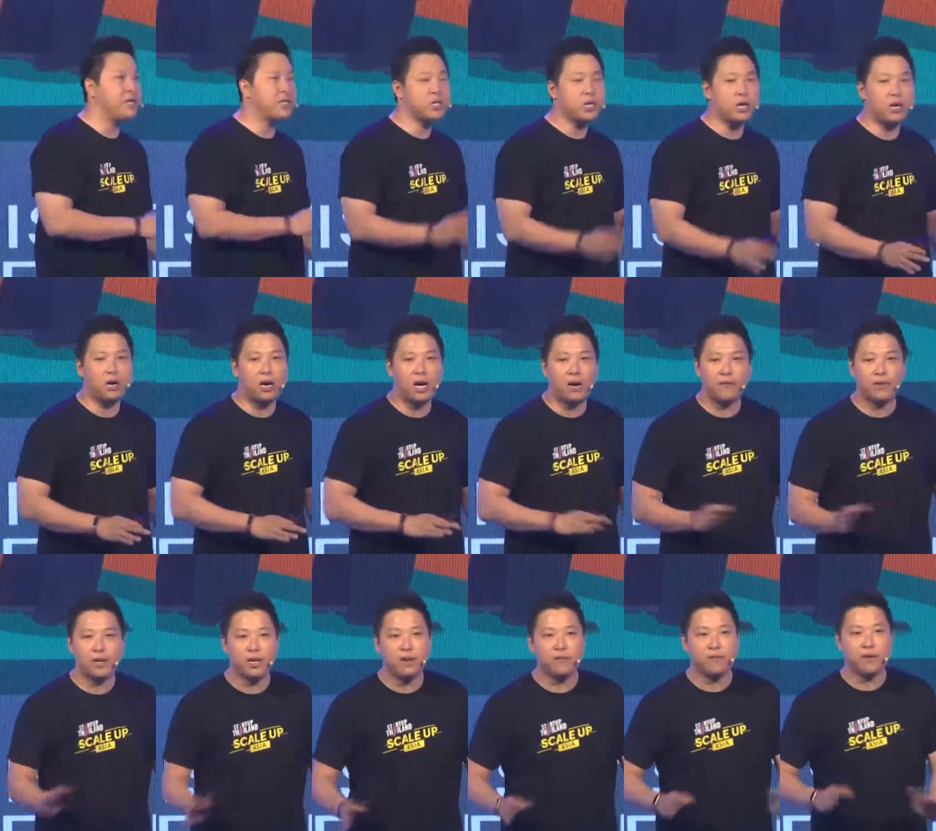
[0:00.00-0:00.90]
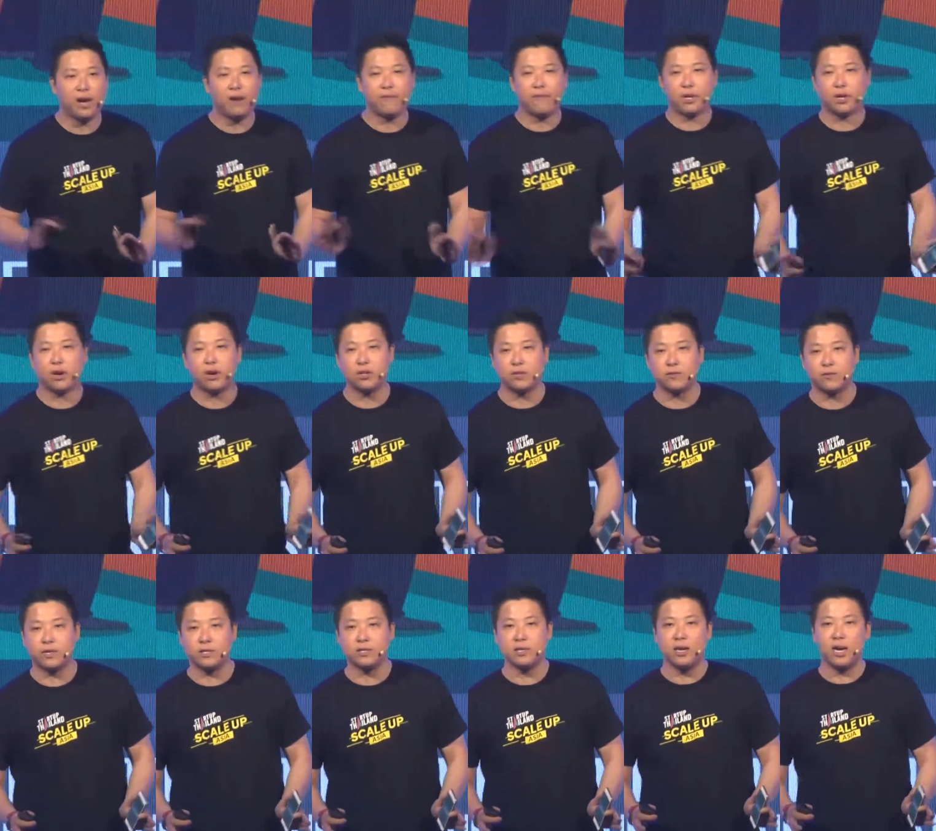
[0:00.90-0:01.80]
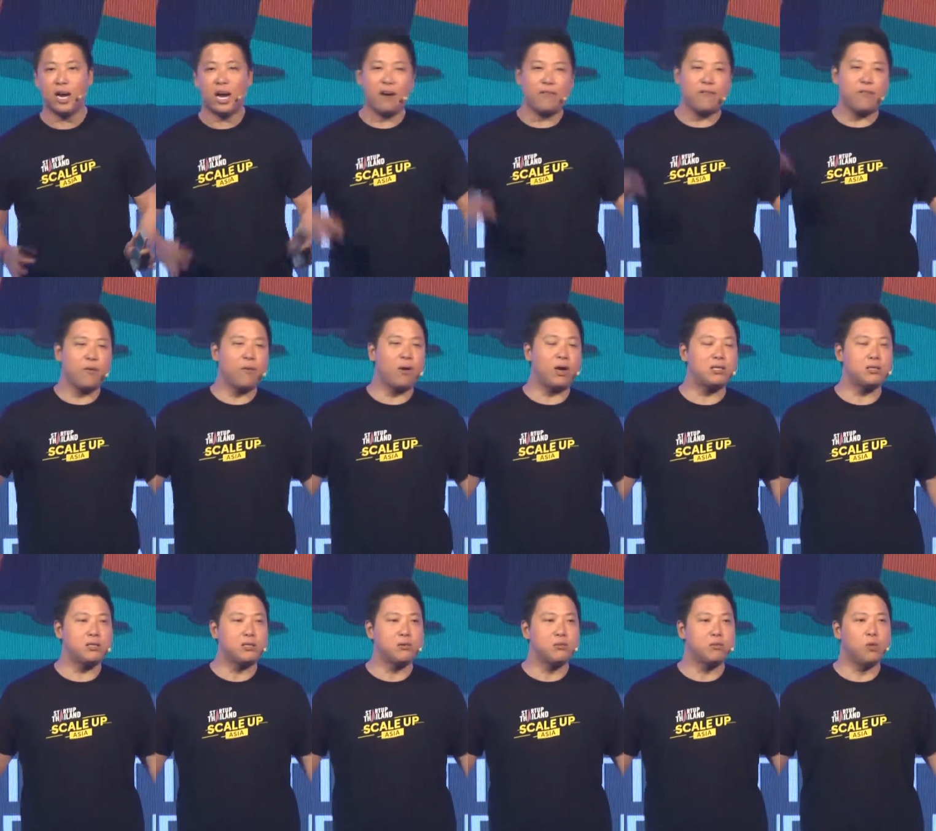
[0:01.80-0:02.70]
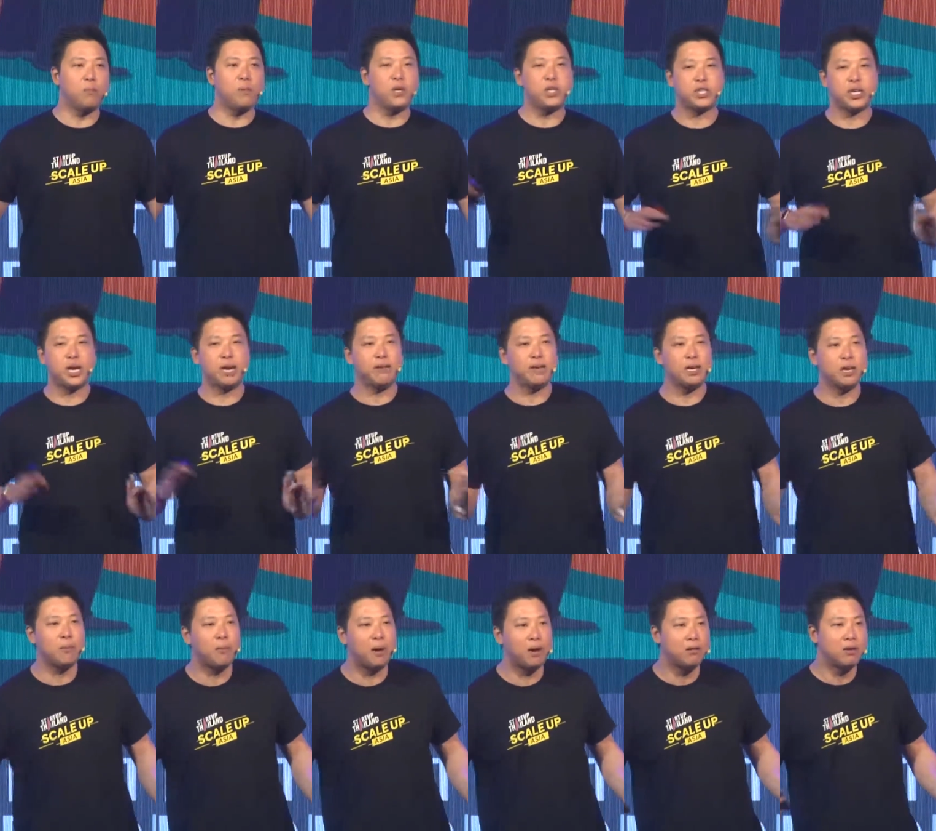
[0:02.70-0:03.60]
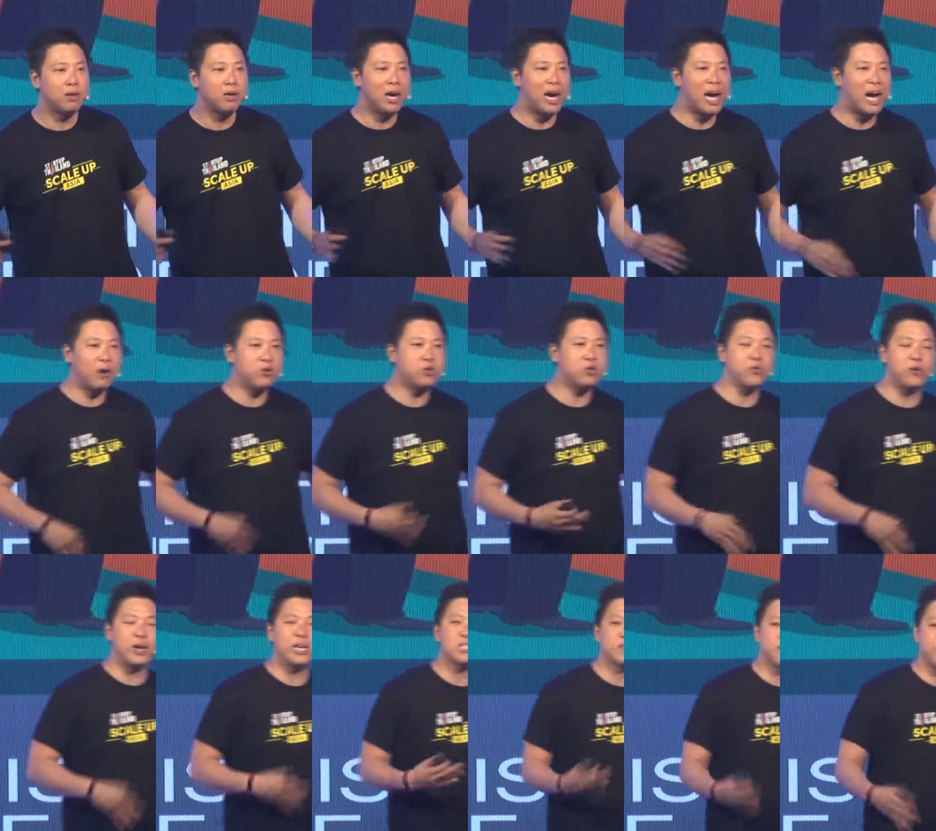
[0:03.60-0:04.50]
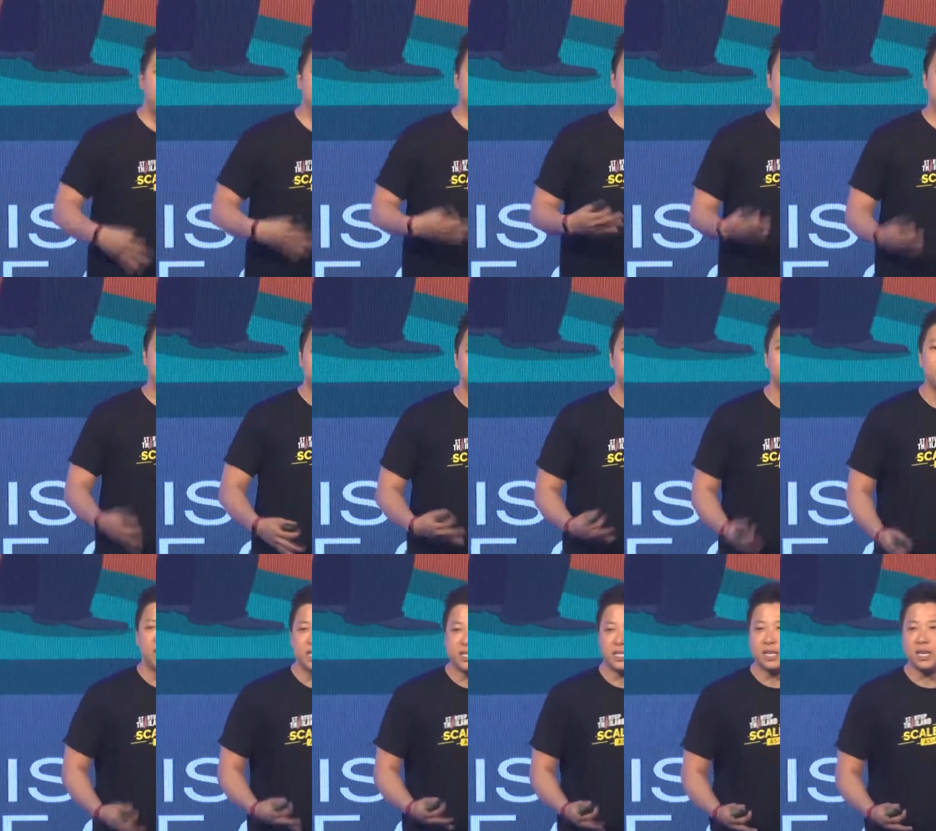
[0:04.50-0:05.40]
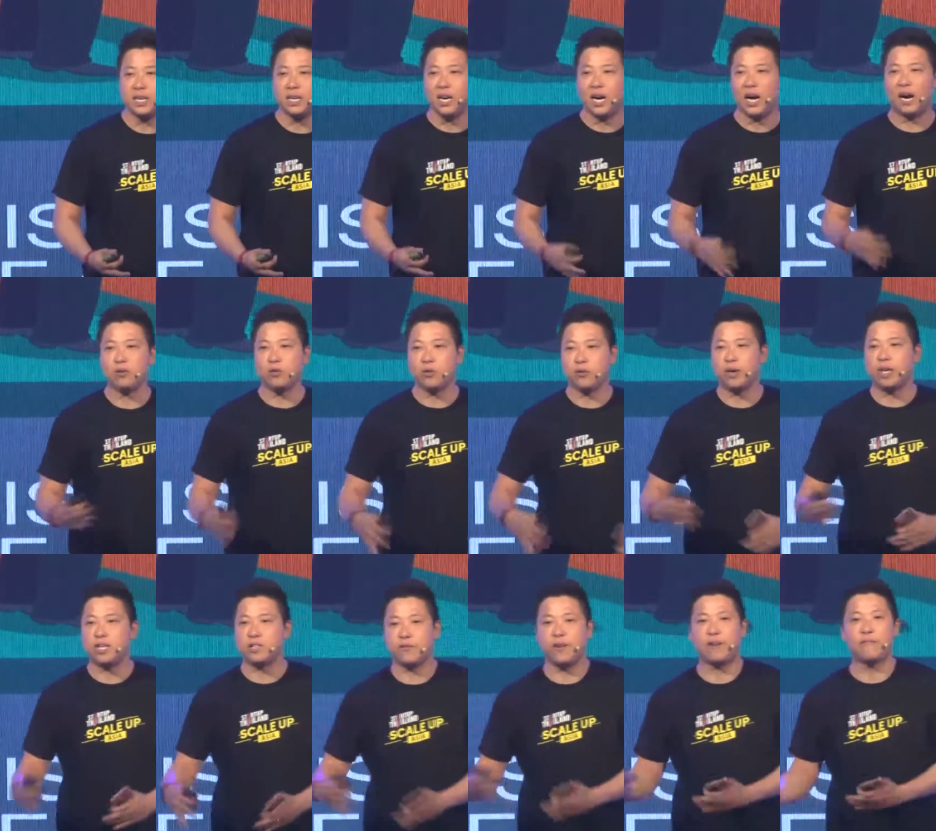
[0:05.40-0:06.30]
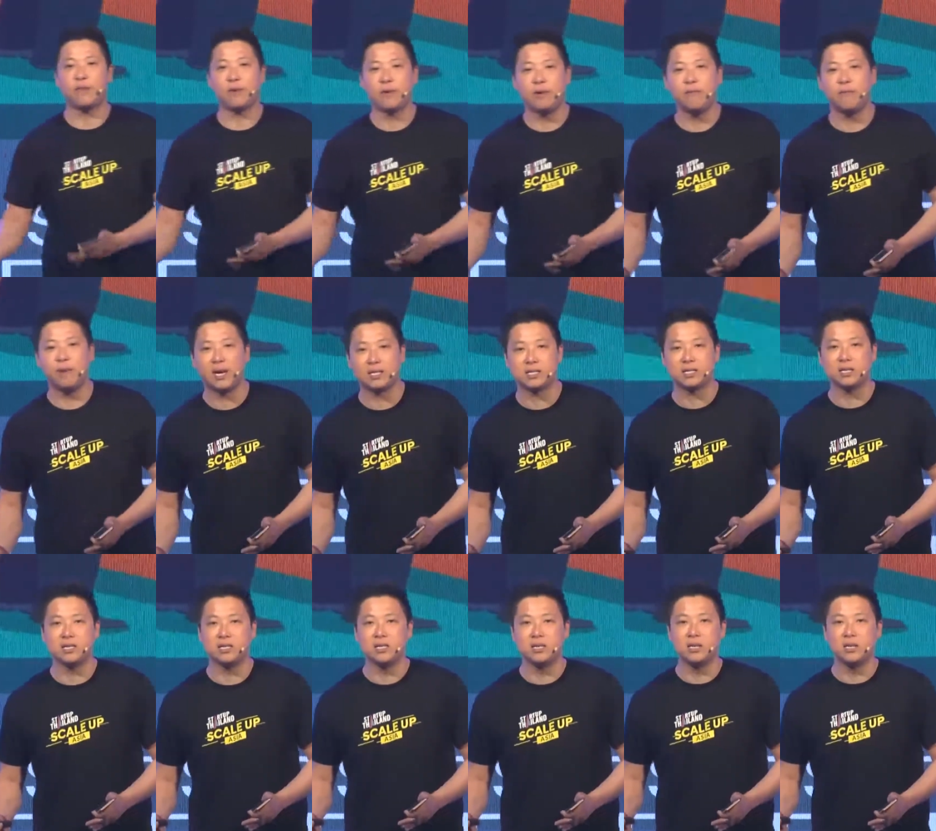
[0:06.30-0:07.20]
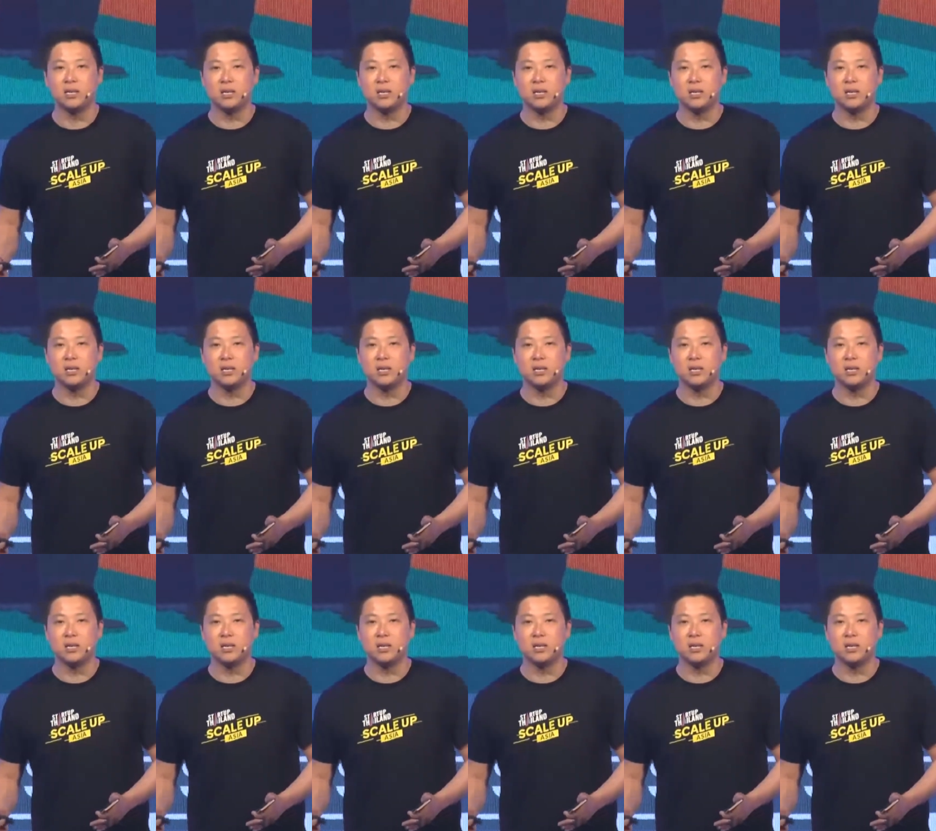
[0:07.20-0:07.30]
talk, every event, every conference, everyone will be sharing about how to raise fund from the VC, how to raise fund from investor.